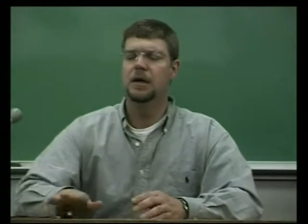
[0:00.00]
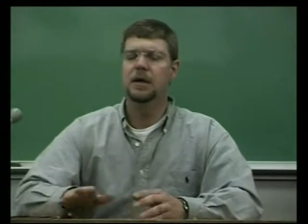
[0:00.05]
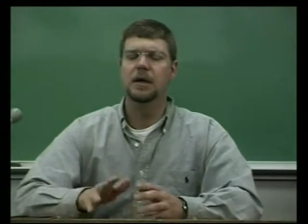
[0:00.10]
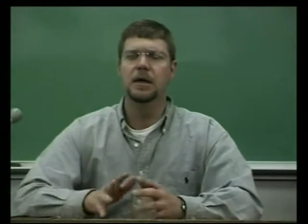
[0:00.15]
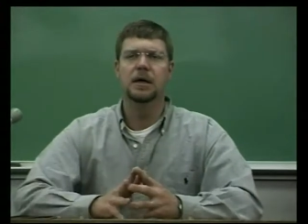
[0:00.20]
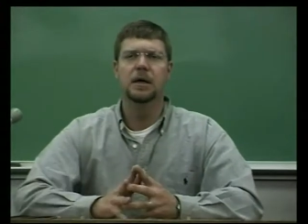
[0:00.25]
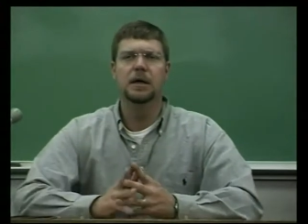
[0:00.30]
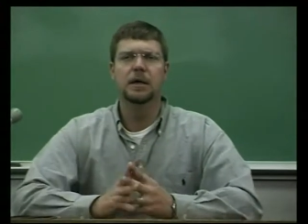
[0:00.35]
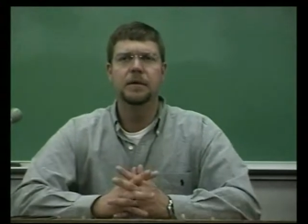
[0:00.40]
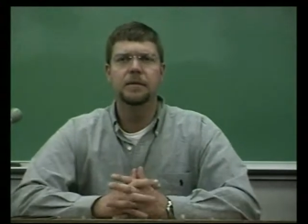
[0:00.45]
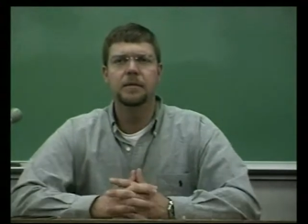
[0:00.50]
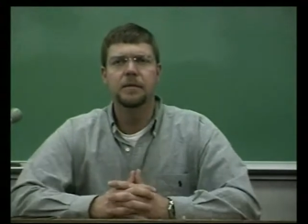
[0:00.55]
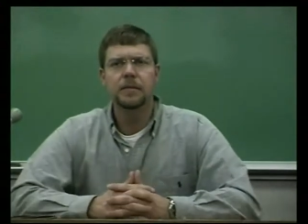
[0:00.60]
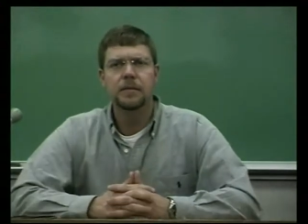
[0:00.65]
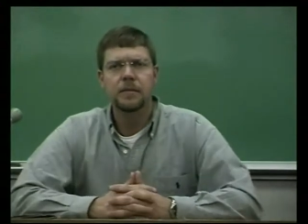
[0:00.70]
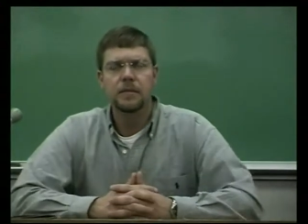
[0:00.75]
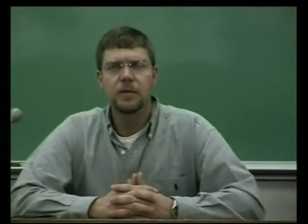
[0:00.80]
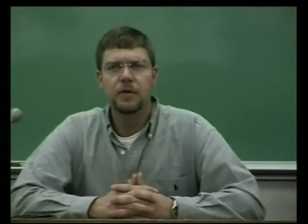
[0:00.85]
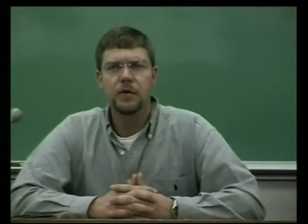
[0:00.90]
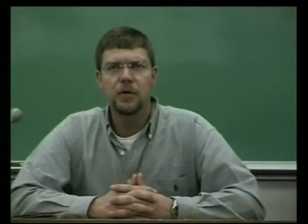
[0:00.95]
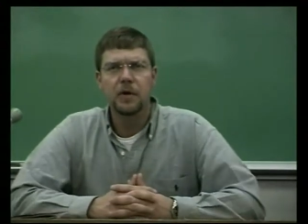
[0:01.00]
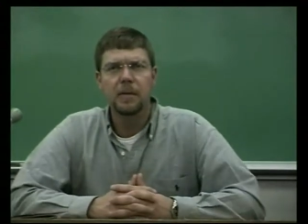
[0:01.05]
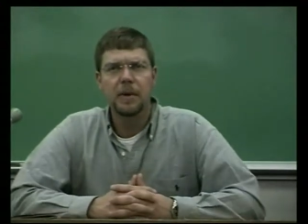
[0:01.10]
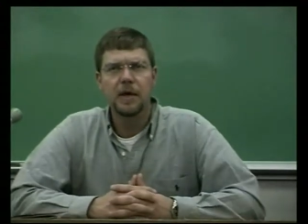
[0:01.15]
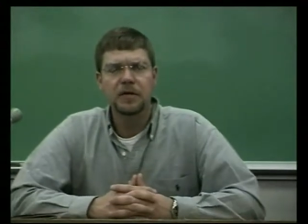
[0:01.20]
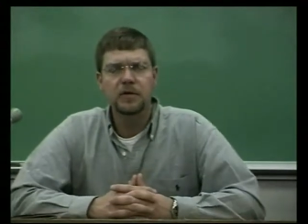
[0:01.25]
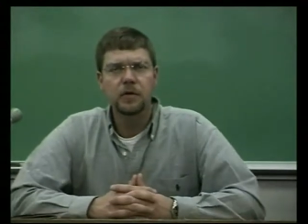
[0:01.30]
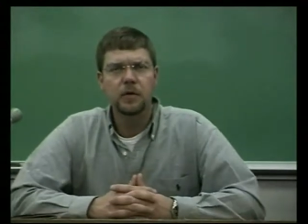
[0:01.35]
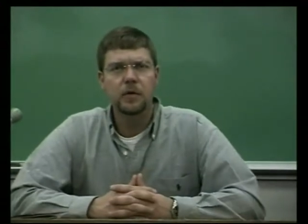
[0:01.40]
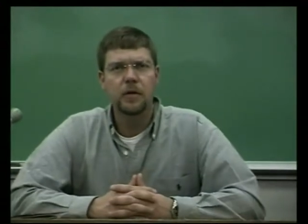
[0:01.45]
uh, during
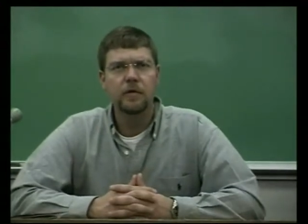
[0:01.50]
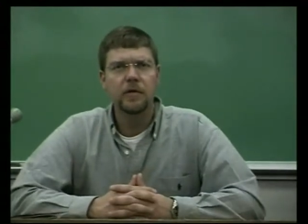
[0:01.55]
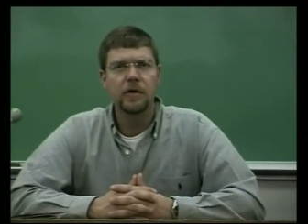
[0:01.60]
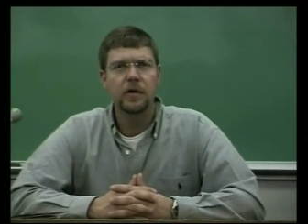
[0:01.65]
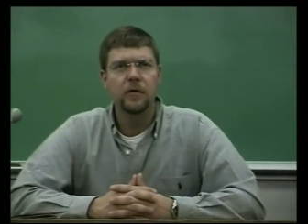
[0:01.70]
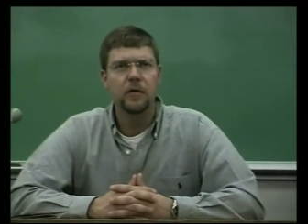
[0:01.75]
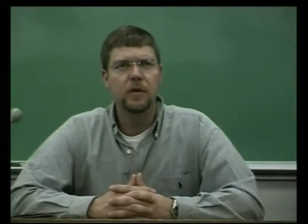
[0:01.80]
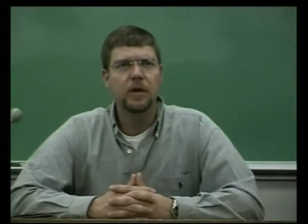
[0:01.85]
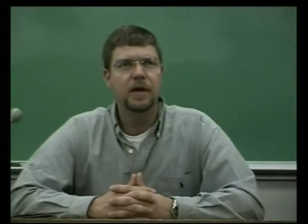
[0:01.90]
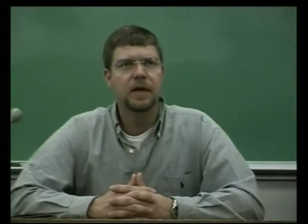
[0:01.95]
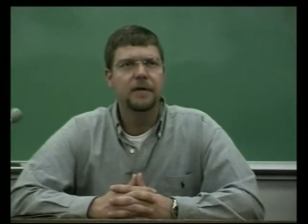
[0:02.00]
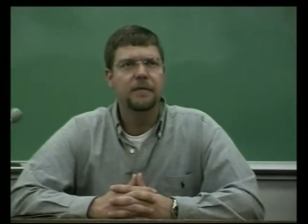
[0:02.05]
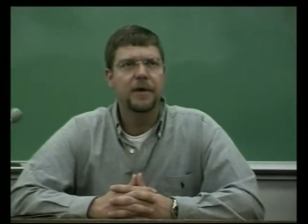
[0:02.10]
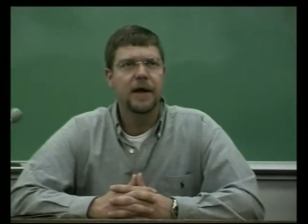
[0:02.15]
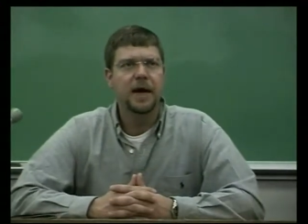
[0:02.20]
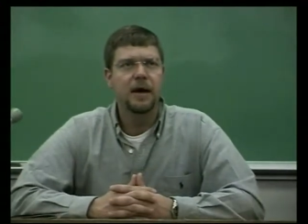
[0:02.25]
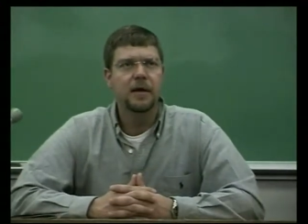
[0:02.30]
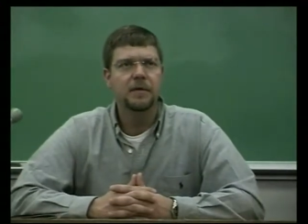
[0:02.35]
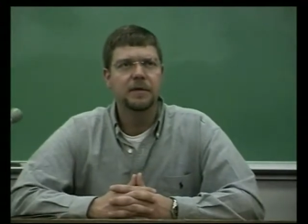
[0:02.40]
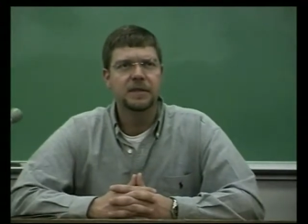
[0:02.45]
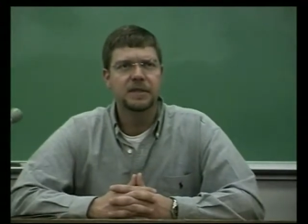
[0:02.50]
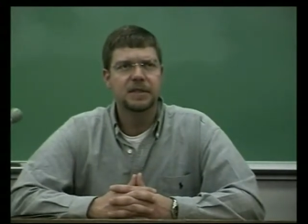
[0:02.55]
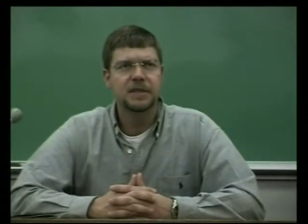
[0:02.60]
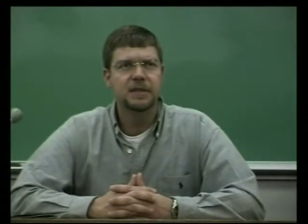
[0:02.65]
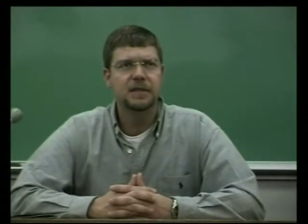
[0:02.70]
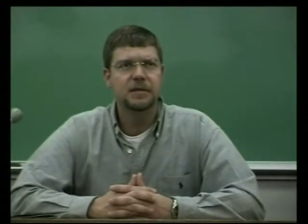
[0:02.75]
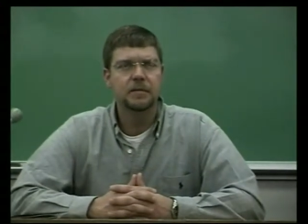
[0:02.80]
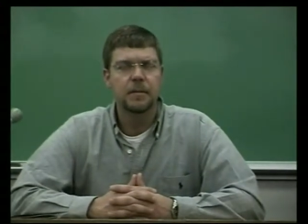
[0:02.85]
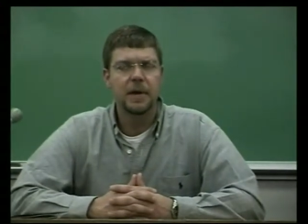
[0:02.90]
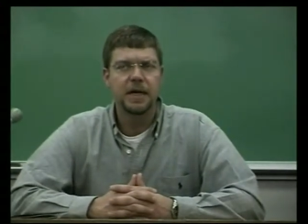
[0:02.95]
my tour of recruiting of how the
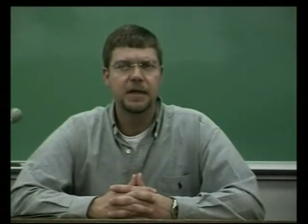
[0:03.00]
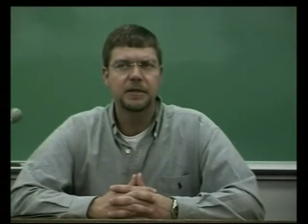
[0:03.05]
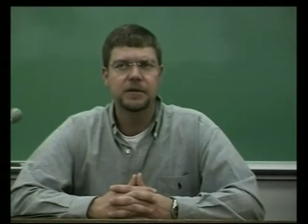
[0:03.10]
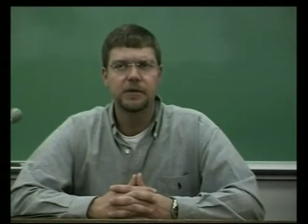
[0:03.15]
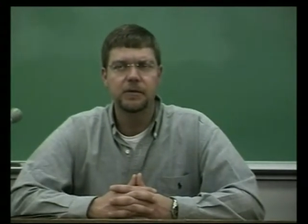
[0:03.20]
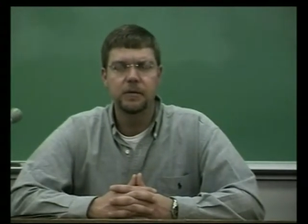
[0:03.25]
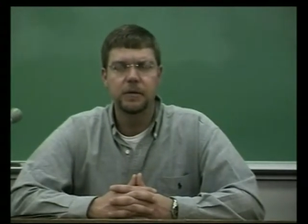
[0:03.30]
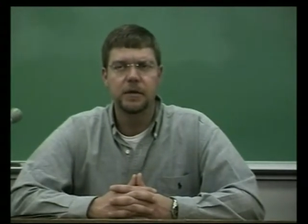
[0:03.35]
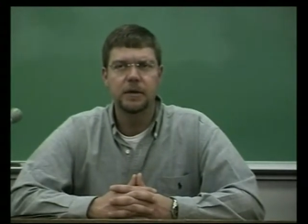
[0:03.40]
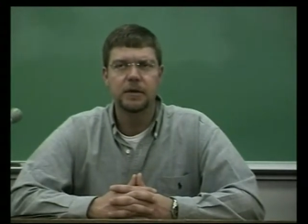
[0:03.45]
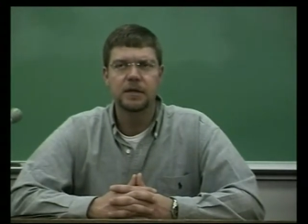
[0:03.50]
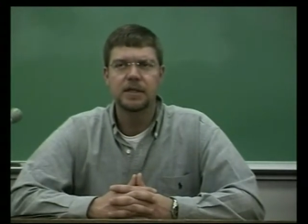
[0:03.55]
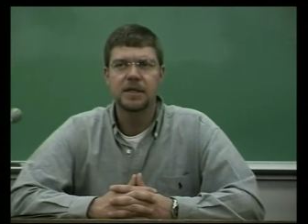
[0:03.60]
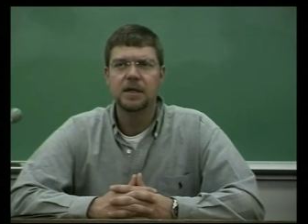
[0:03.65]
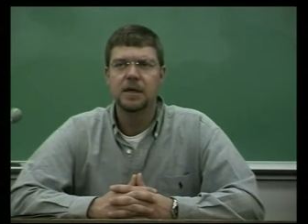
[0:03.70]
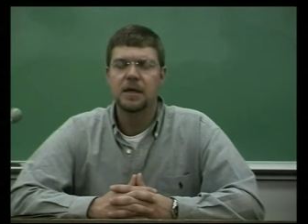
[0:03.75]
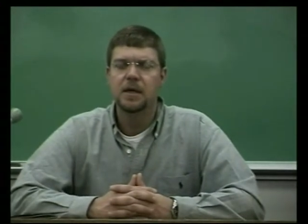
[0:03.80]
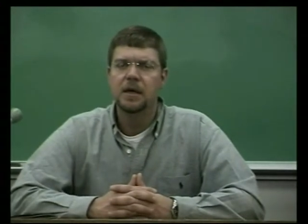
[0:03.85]
system actually works.